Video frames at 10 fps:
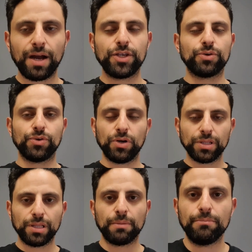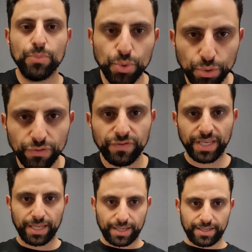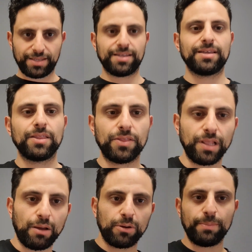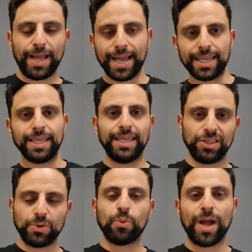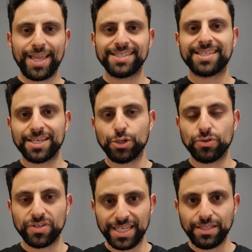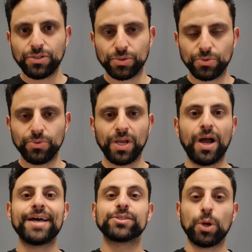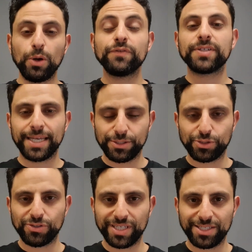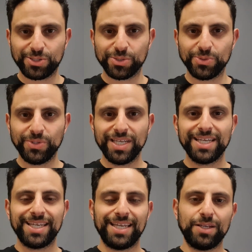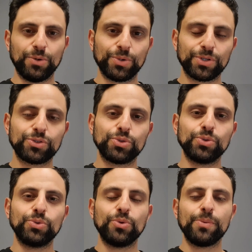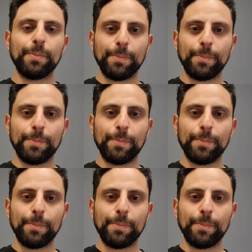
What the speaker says: you're not moving the lower back in the ways that you need to, as often as you need to, in order to